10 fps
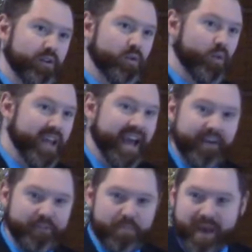we
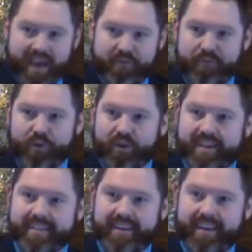have to pay for
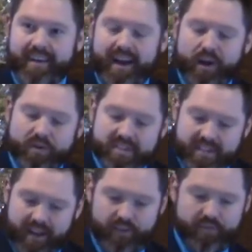it
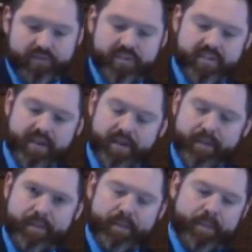ourselves.
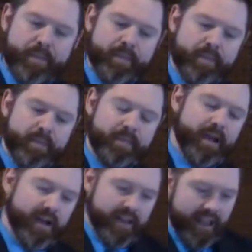
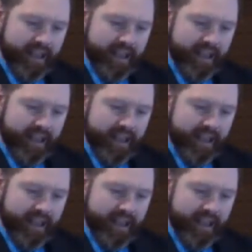Now,